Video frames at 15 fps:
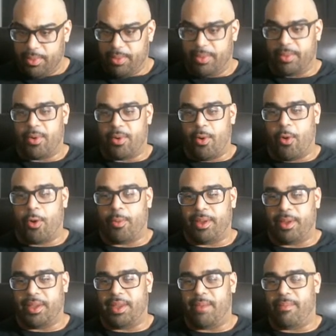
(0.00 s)
Corbin,
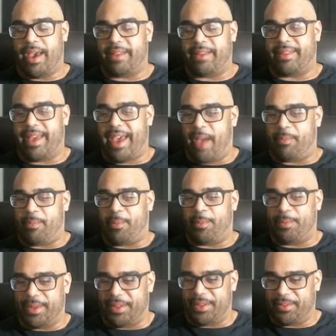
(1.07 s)
get back to
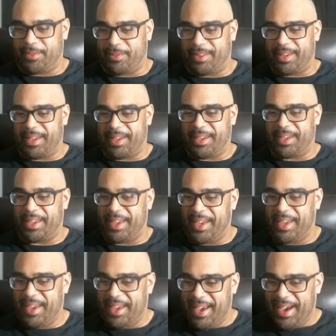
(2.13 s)
Applebee's from King.
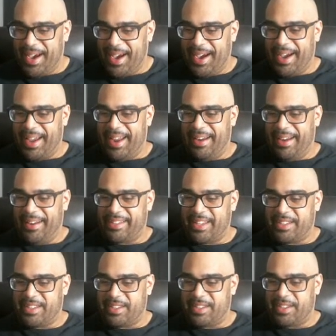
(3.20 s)
Eric
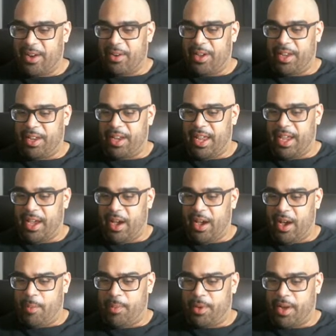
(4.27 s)
says Cesaro hit a
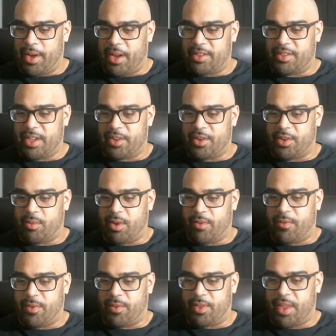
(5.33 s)
uppercut as Cedric went
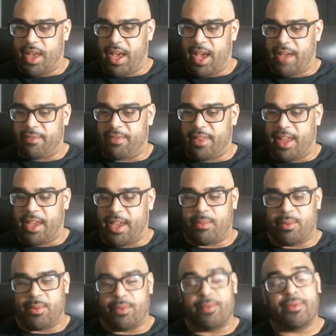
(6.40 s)
for the high-flying
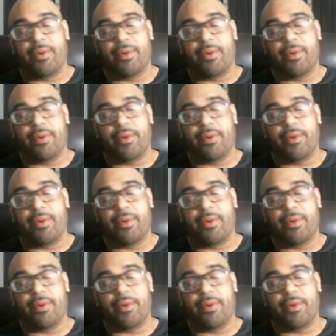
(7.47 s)
move.